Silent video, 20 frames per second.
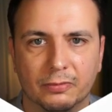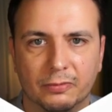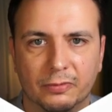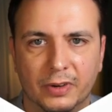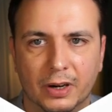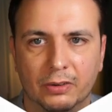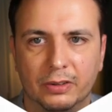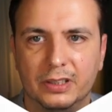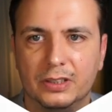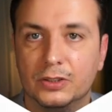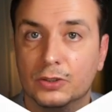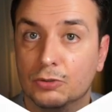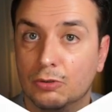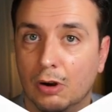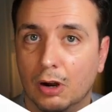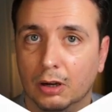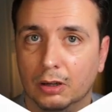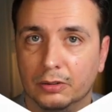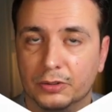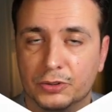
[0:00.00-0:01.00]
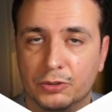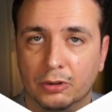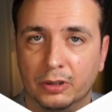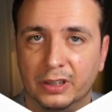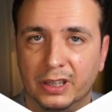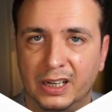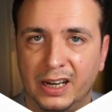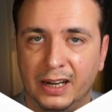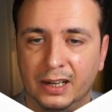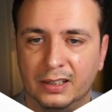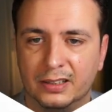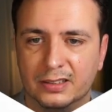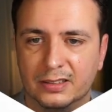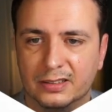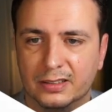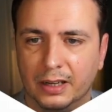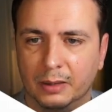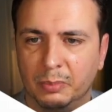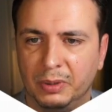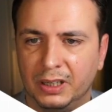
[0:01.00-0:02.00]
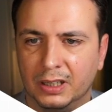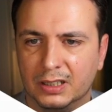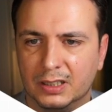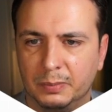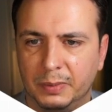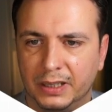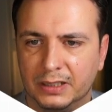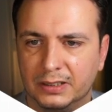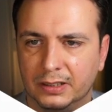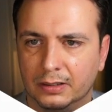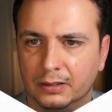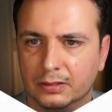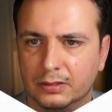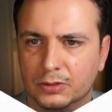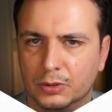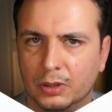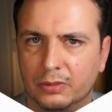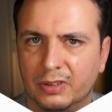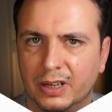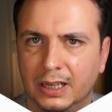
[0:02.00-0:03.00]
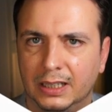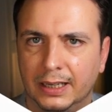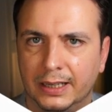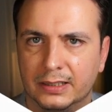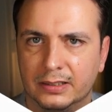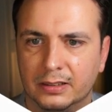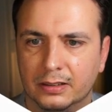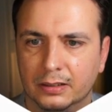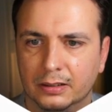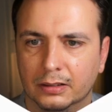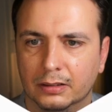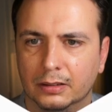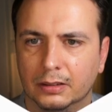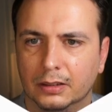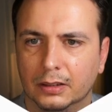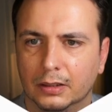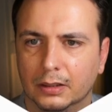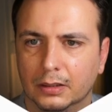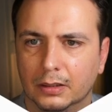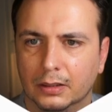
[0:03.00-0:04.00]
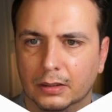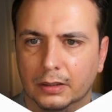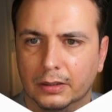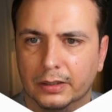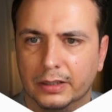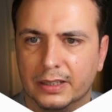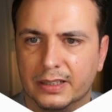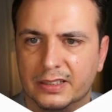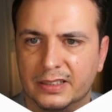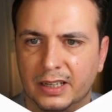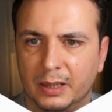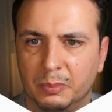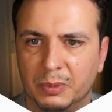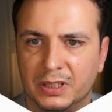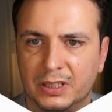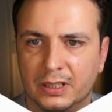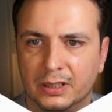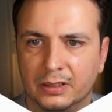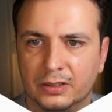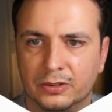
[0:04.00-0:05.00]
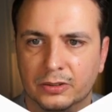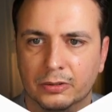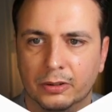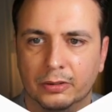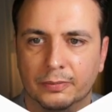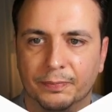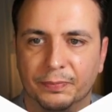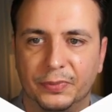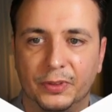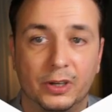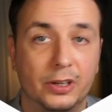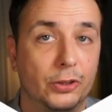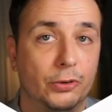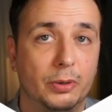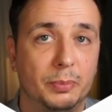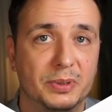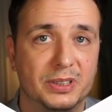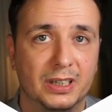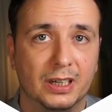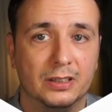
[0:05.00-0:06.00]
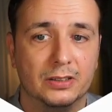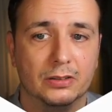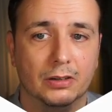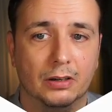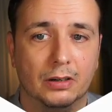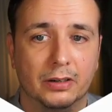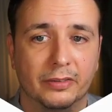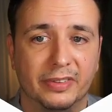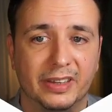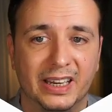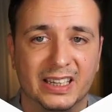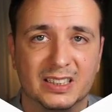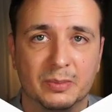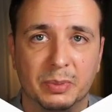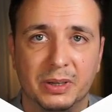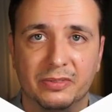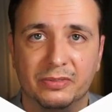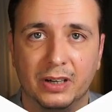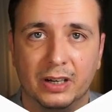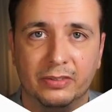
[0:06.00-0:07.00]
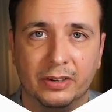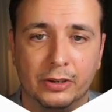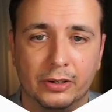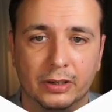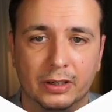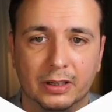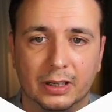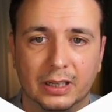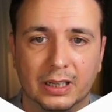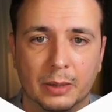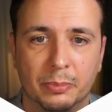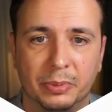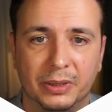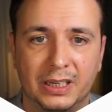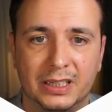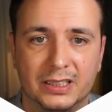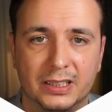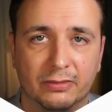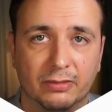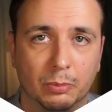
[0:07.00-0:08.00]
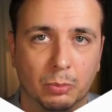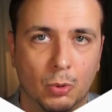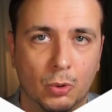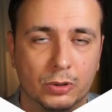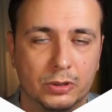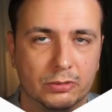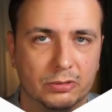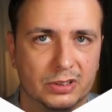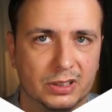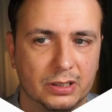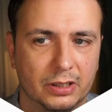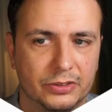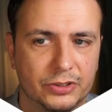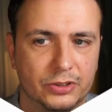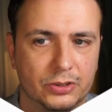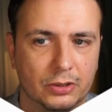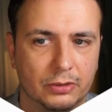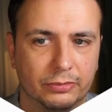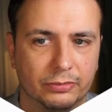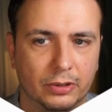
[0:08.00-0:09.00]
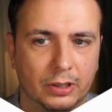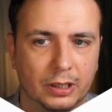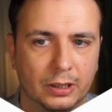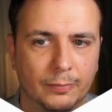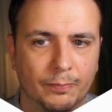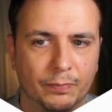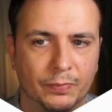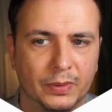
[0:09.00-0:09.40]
very strong, stronger than analysts had been expecting. So I've highlighted a statement here. So 33% of the S&P 500 companies have reported results so far,